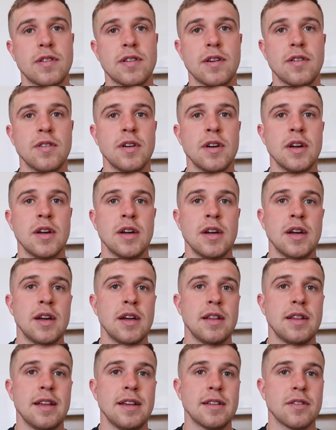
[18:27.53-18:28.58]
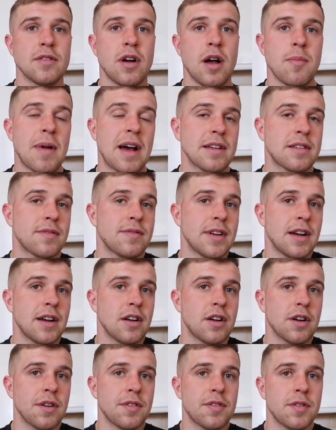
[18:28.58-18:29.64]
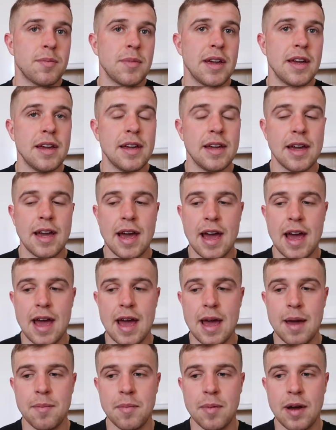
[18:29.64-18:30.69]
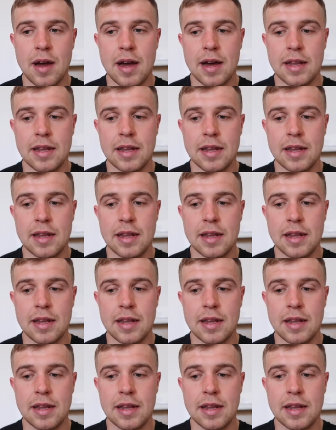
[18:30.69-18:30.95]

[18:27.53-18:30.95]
So these are all massive learning curves for me, and